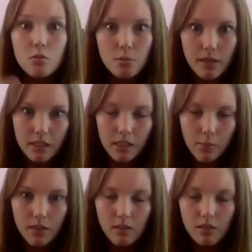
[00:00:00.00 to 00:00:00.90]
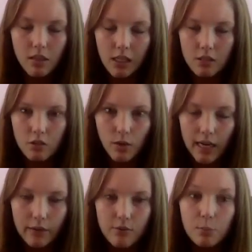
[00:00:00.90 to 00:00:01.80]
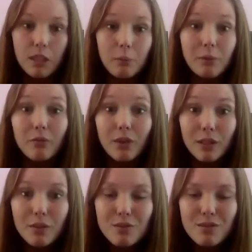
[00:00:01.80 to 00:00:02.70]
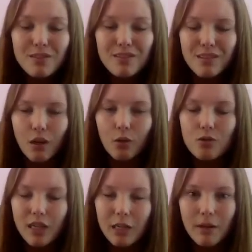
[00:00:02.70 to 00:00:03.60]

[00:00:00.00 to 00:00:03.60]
those are my guinea pigs. I do have some guinea pig videos, so check